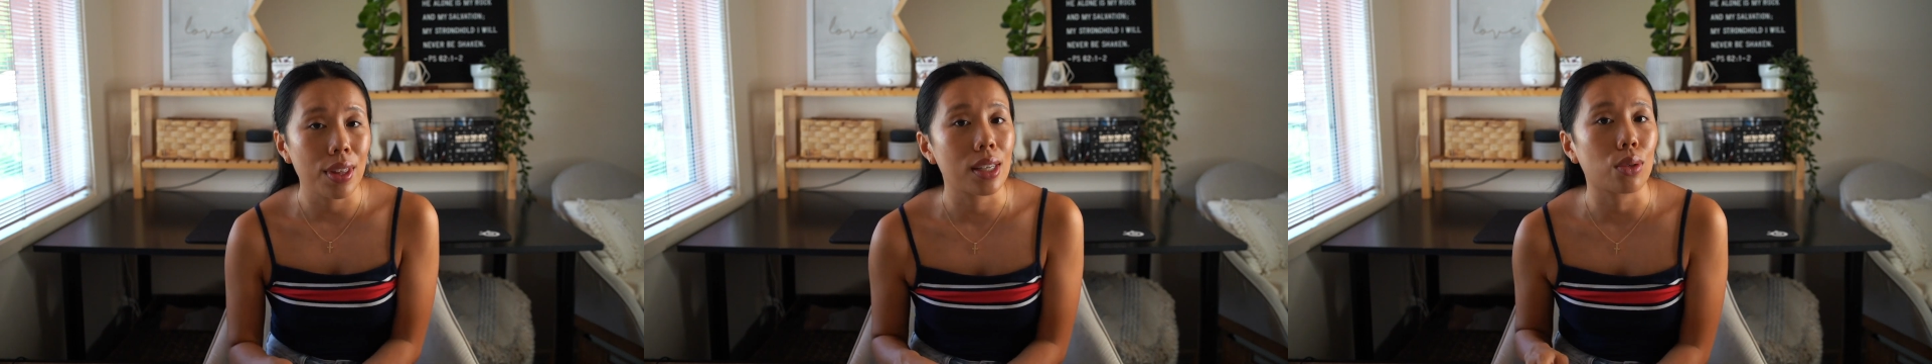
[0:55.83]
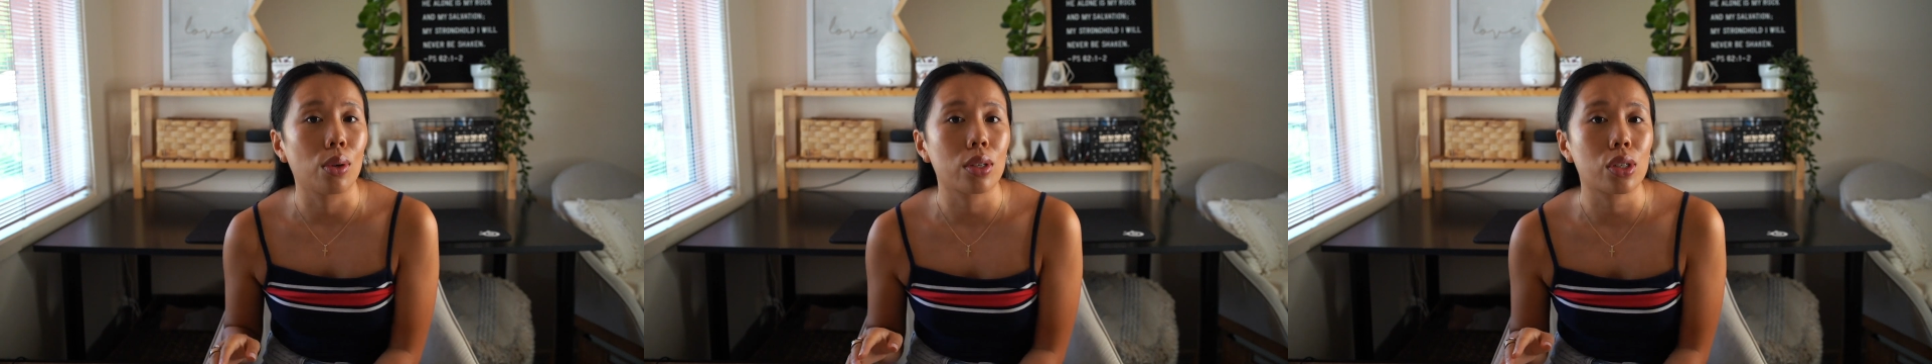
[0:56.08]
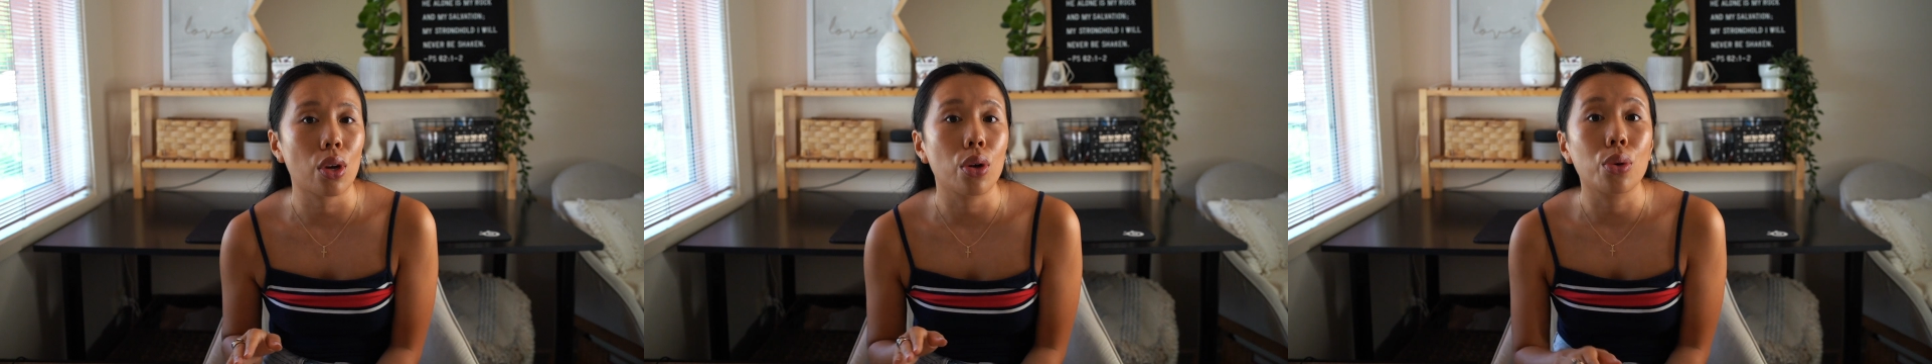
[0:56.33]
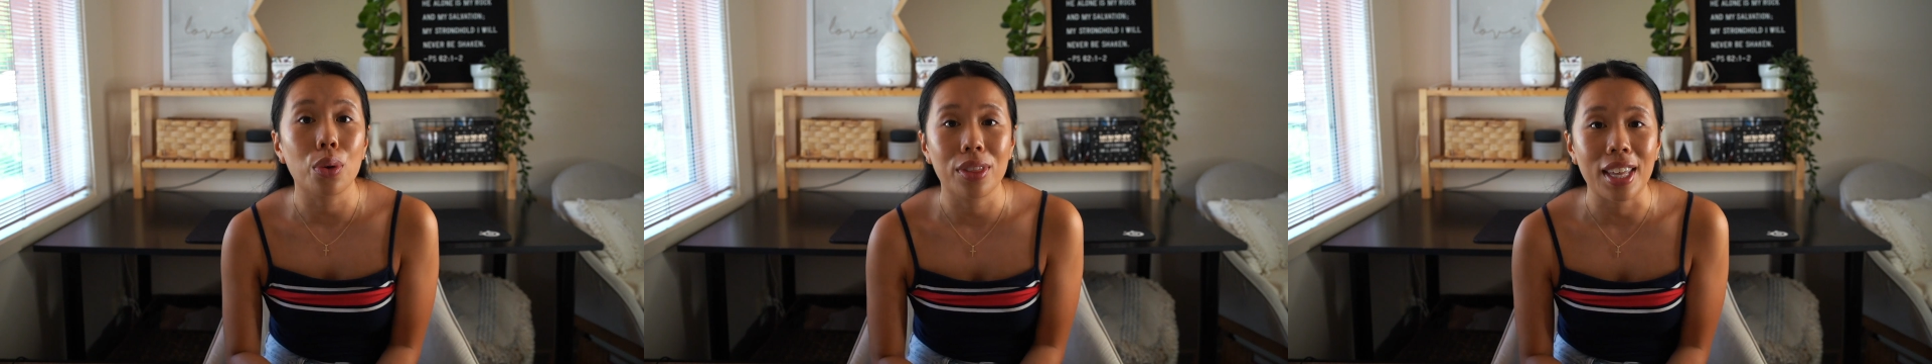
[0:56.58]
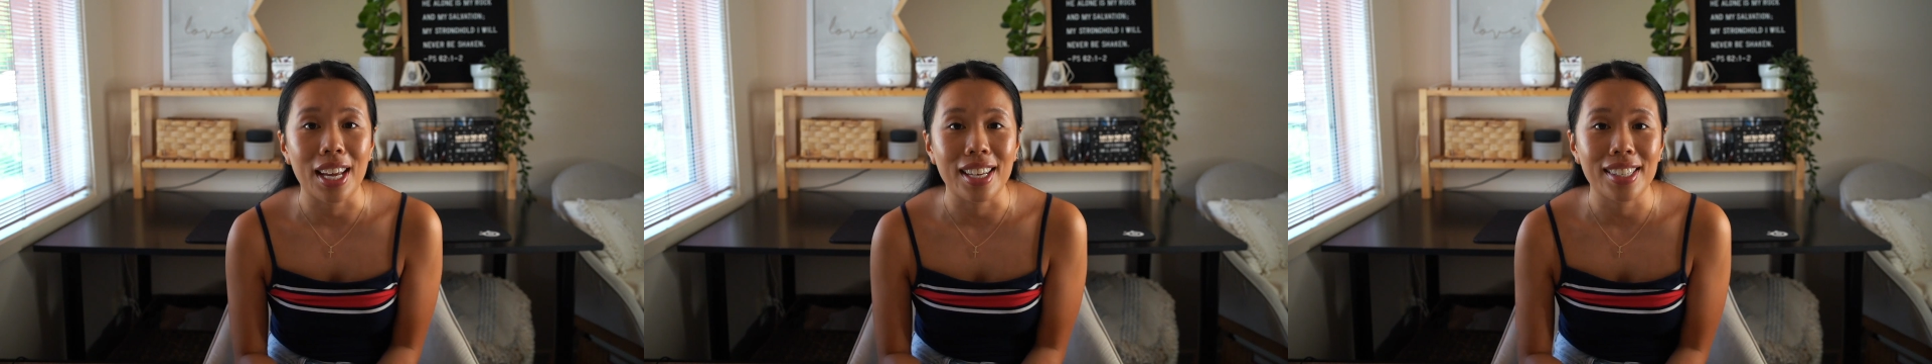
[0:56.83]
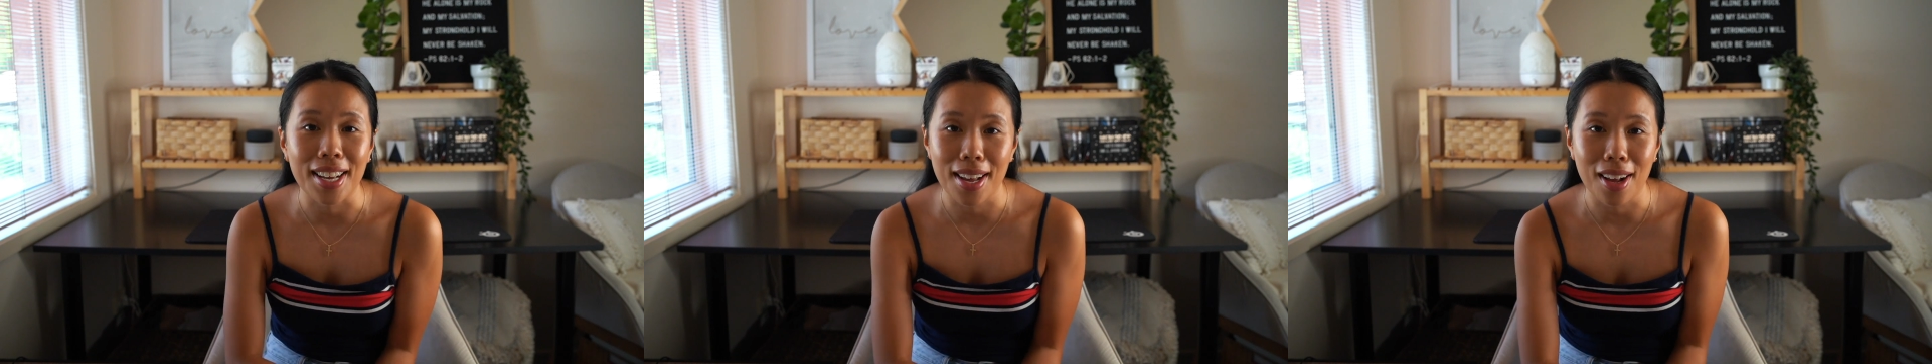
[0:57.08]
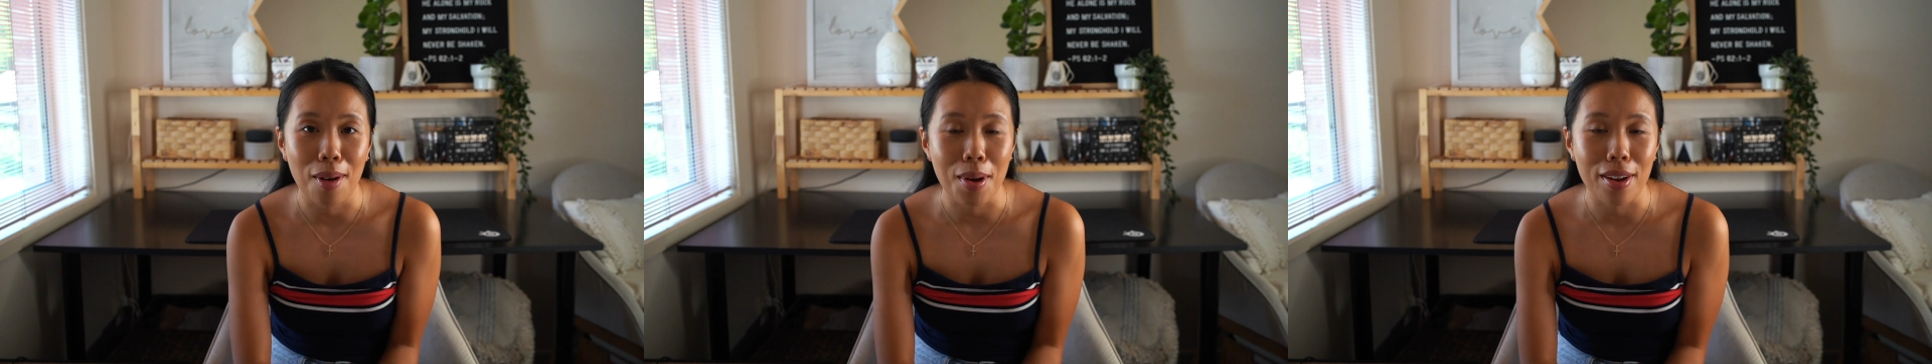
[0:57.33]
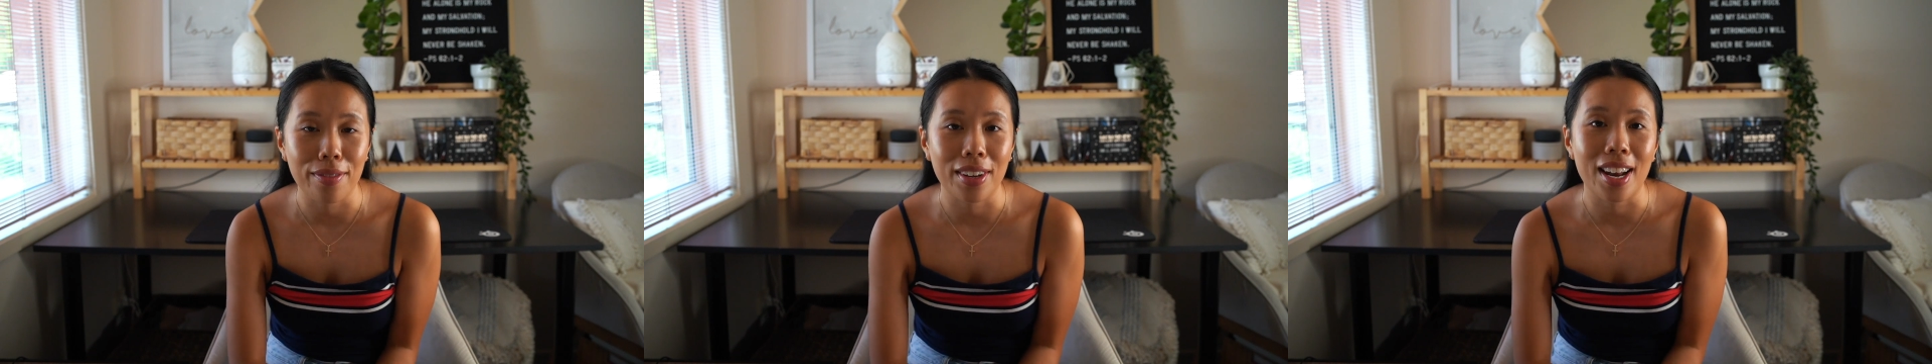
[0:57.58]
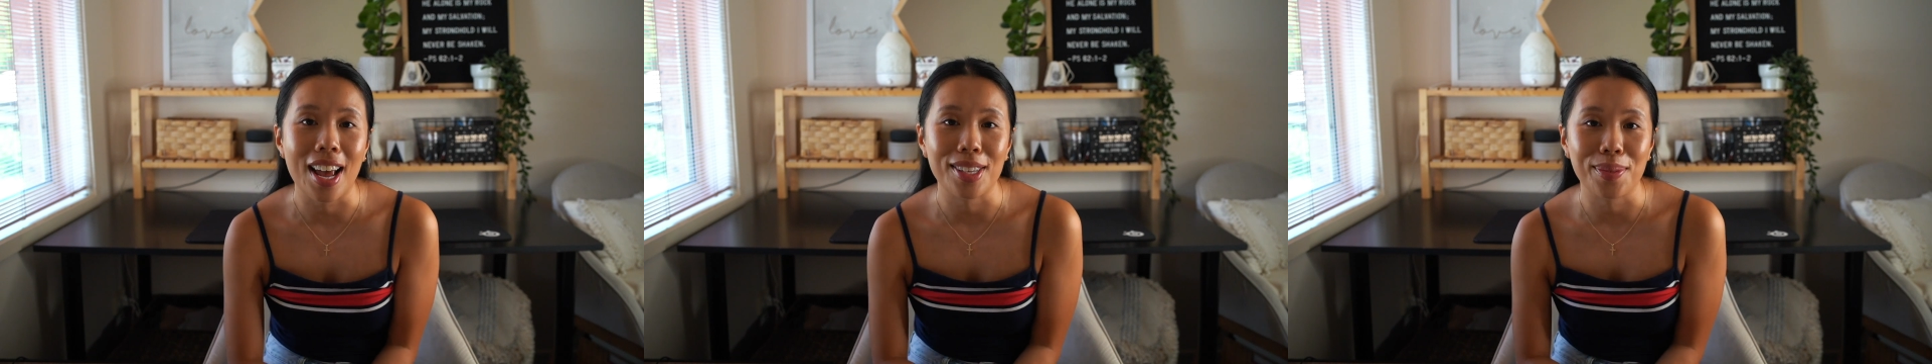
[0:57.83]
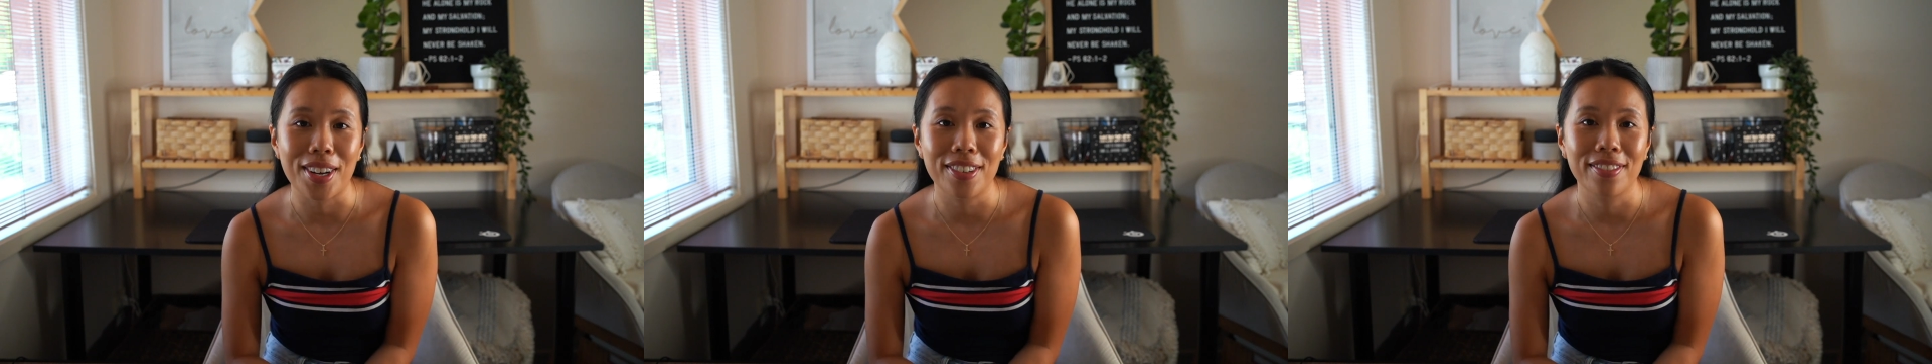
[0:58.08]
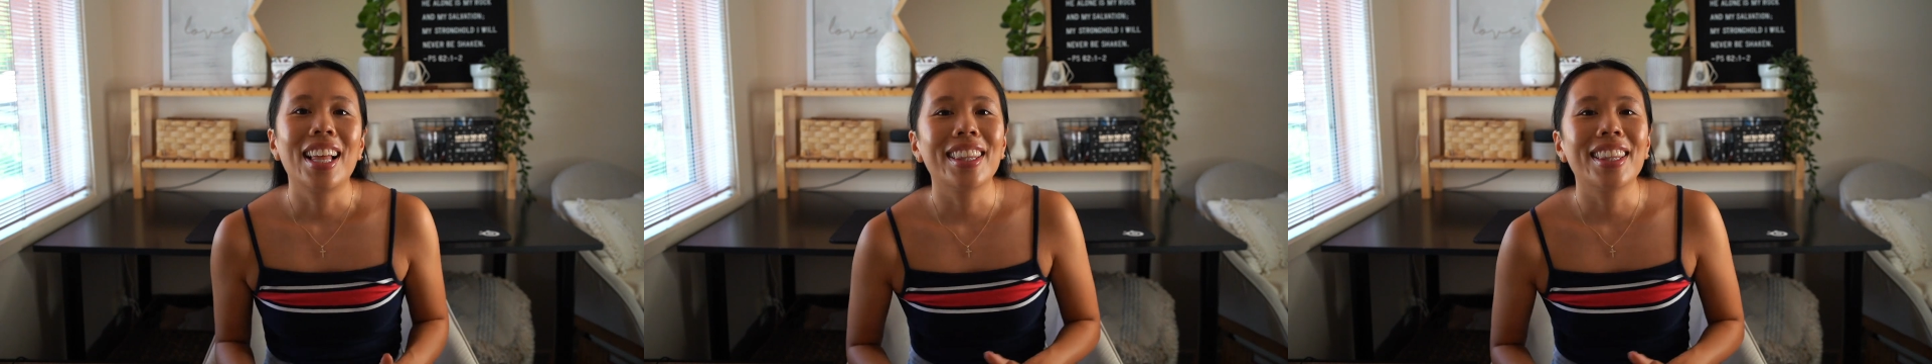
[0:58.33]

there's also good things that can come out of it as well.